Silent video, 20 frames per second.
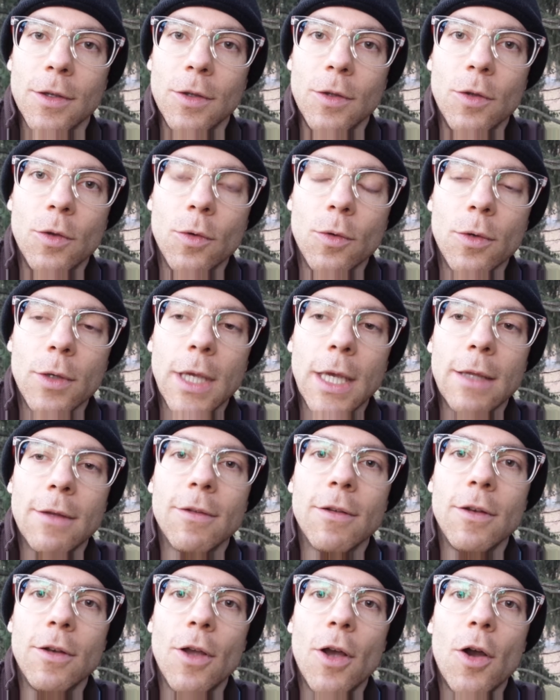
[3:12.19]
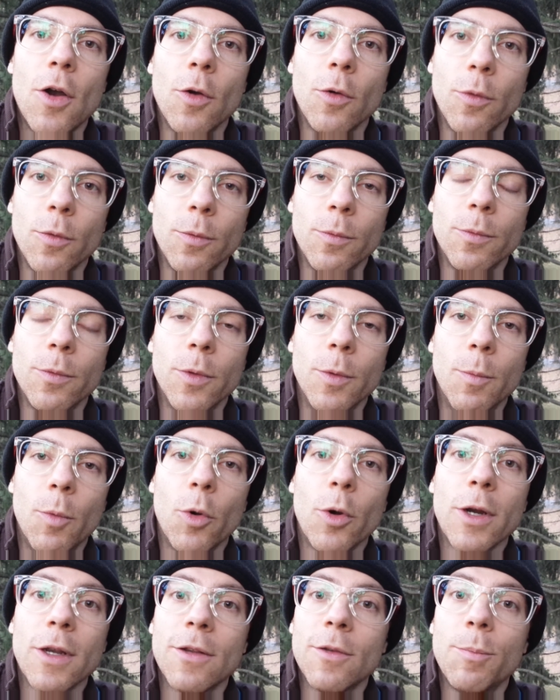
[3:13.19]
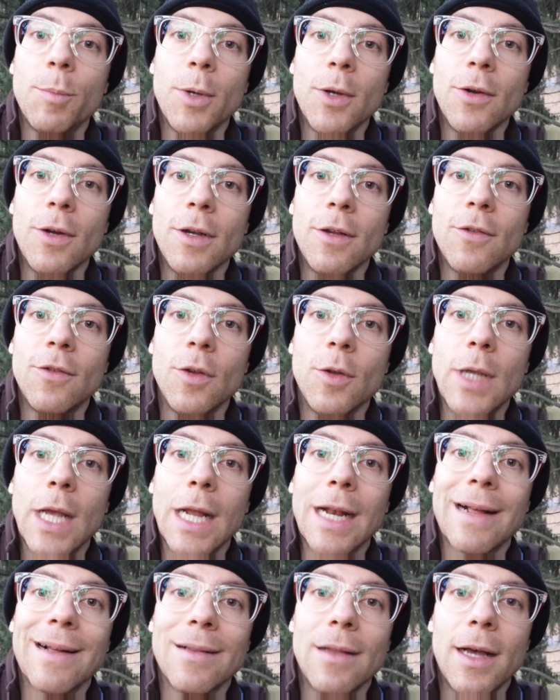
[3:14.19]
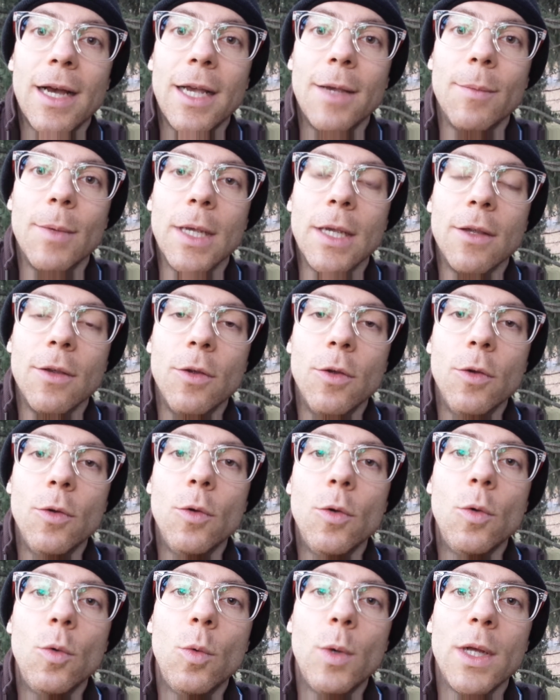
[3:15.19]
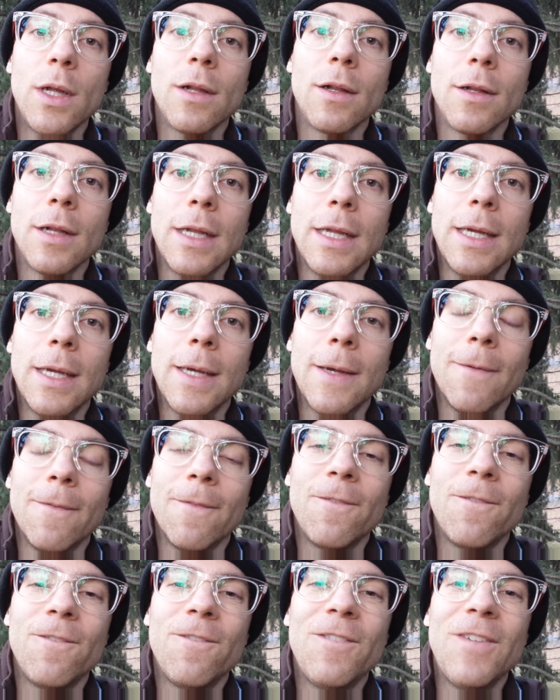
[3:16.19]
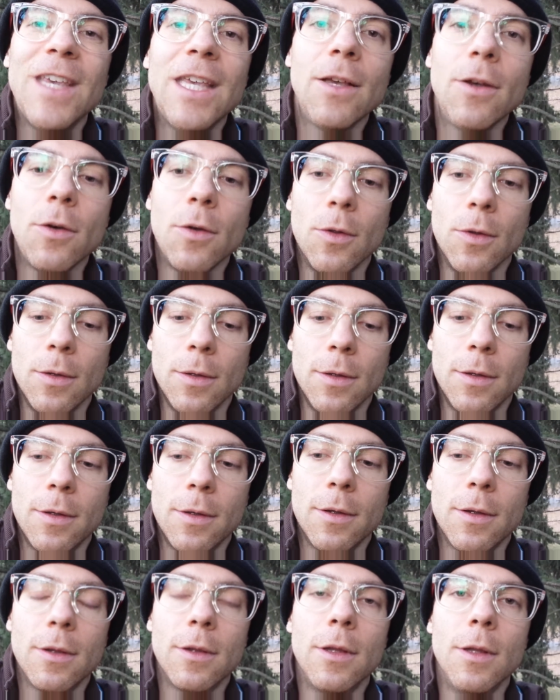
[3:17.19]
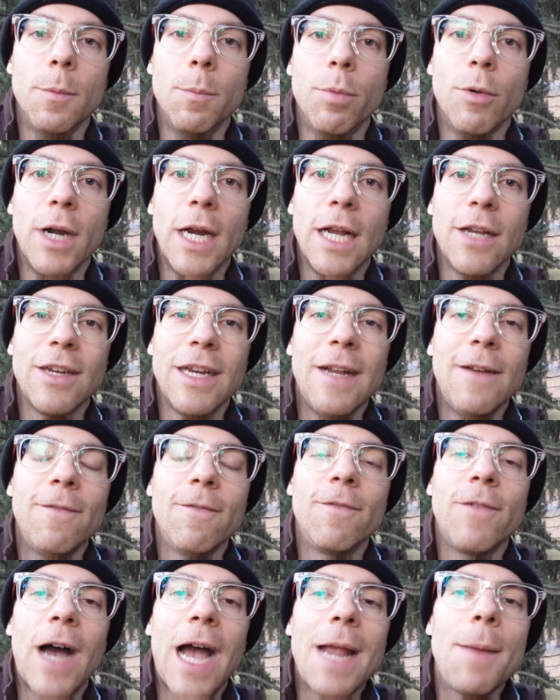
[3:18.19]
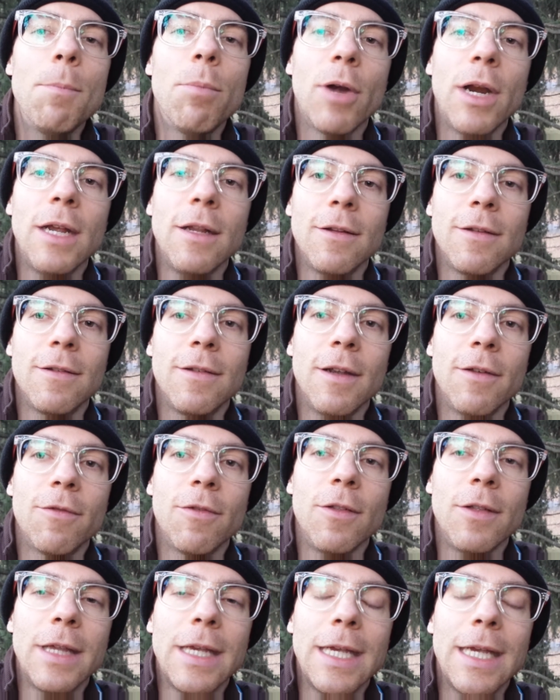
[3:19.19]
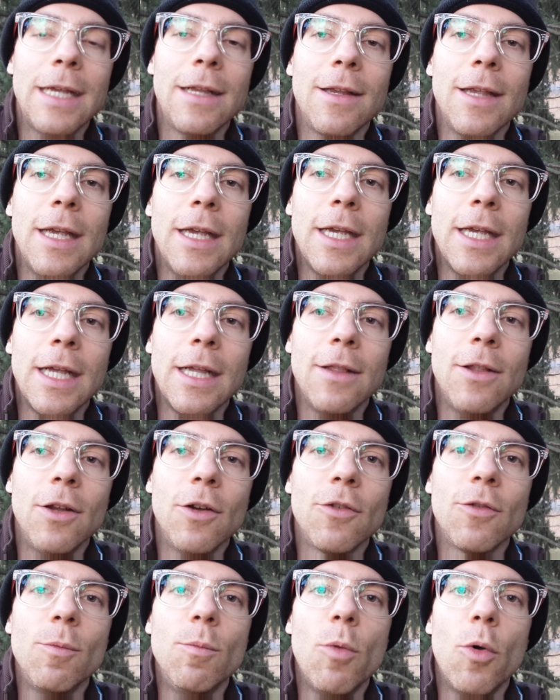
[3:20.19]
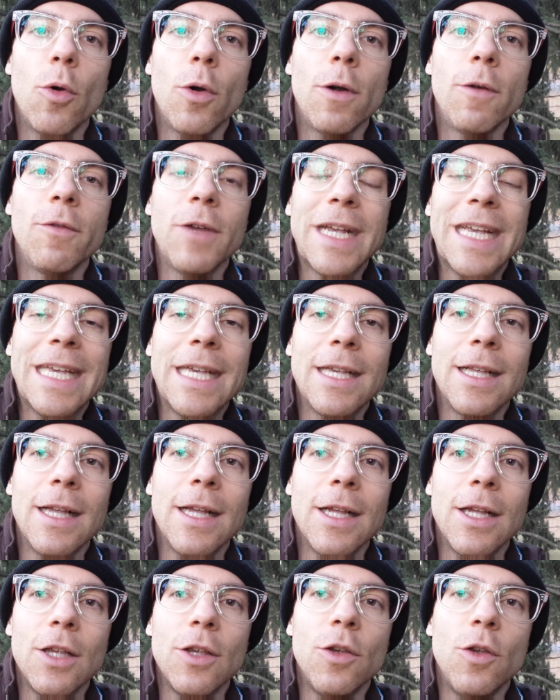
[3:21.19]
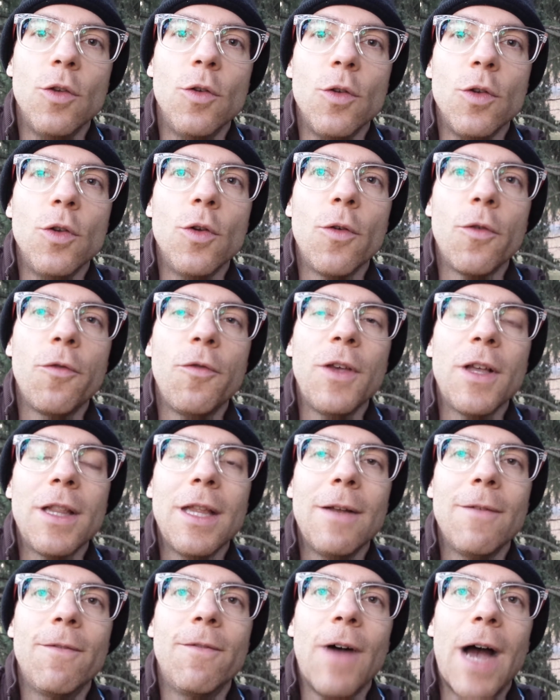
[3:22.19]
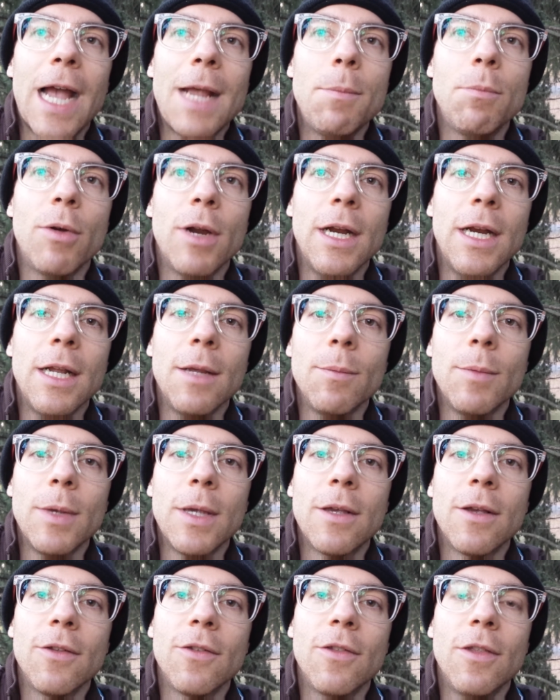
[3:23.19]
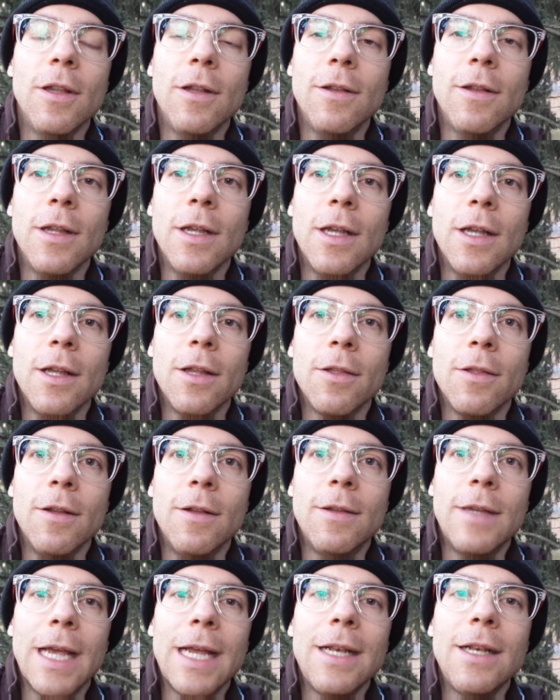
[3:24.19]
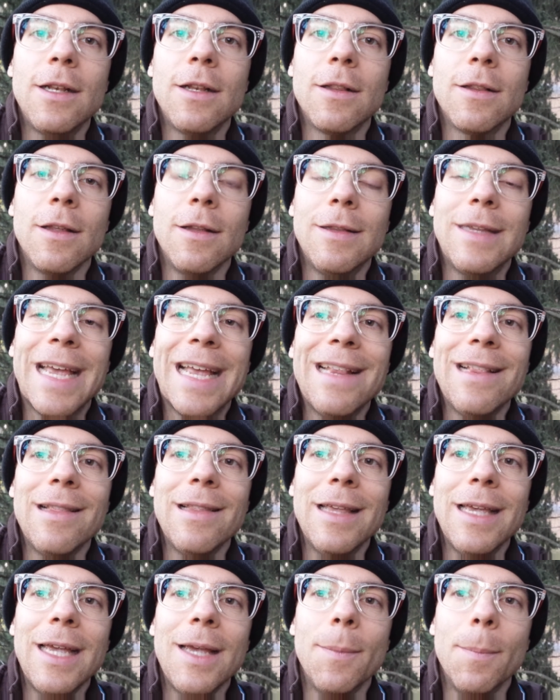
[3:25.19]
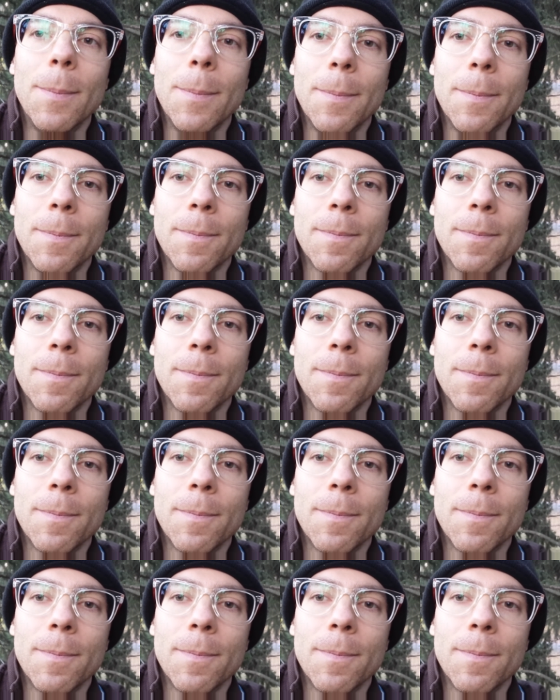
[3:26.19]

You'll get to know, the more experience you get climbing, you will feel the branch. It vibrates differently. There's more of a, you'll feel it vibrating because the dead limb